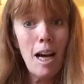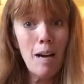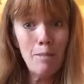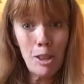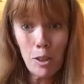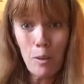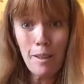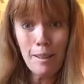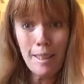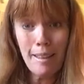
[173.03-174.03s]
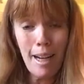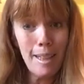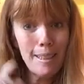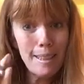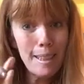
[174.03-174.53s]
a majority. I
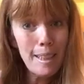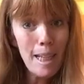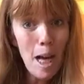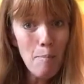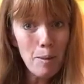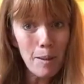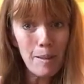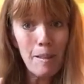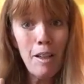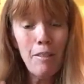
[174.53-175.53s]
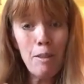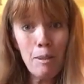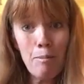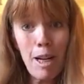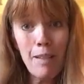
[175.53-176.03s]
can see a couple from
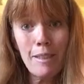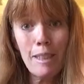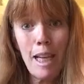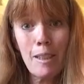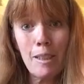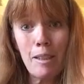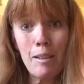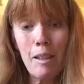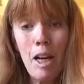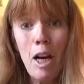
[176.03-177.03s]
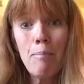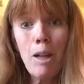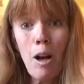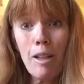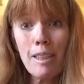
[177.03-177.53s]
the private sector.
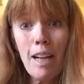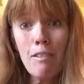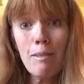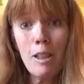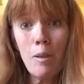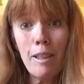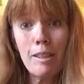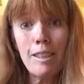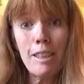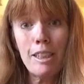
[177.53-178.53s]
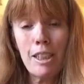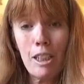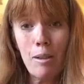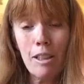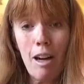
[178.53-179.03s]
But our government lawyers need to
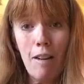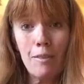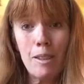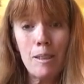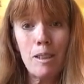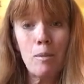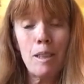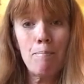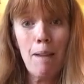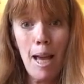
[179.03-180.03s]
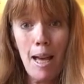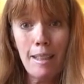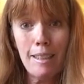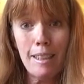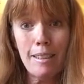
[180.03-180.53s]
go to conferences where the
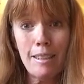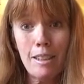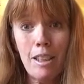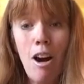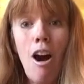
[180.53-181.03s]
panelists